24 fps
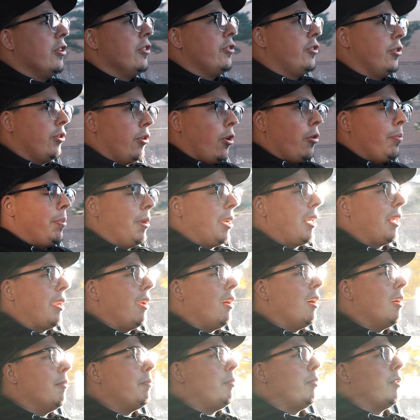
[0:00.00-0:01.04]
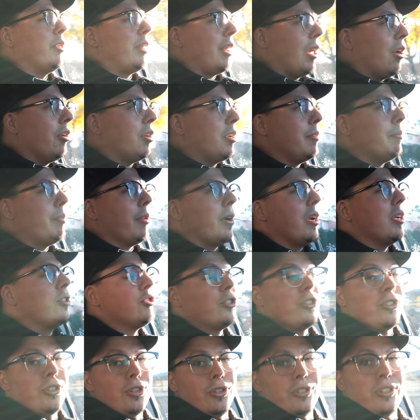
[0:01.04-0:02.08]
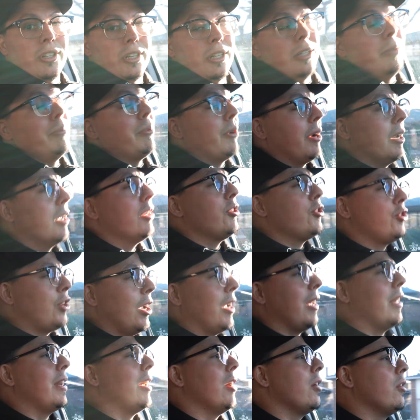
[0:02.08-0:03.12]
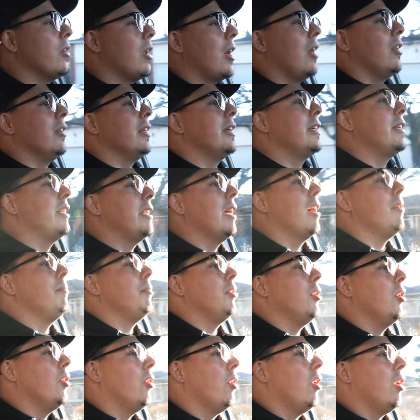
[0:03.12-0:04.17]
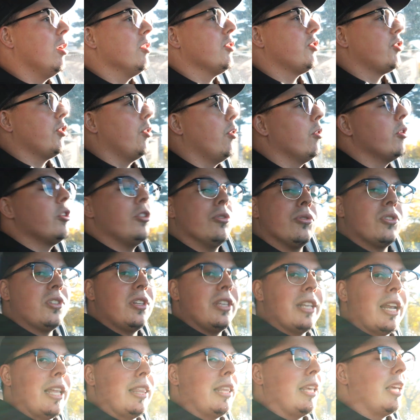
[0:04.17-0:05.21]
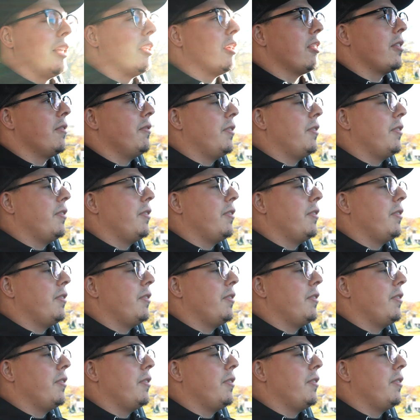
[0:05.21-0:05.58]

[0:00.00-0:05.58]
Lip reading: to go pick it up without any brakes, just using e-brake, check it out. I'll link it down below also, or you'll see it at the end of the